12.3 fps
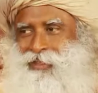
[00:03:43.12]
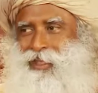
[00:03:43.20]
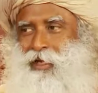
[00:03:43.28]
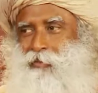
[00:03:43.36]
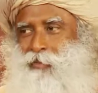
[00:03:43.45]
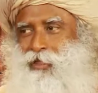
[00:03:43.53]

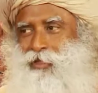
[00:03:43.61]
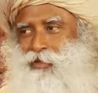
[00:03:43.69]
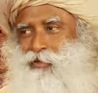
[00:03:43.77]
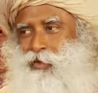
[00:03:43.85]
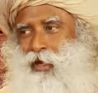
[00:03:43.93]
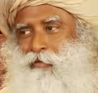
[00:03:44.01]
That means
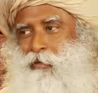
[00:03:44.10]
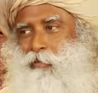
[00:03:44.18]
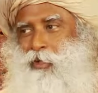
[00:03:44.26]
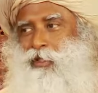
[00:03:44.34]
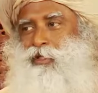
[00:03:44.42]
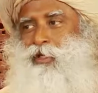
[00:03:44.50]
you have a
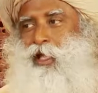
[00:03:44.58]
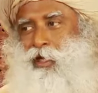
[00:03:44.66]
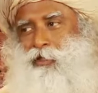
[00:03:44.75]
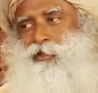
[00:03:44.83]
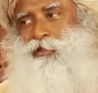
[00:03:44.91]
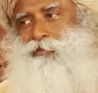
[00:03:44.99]

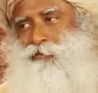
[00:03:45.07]
personality.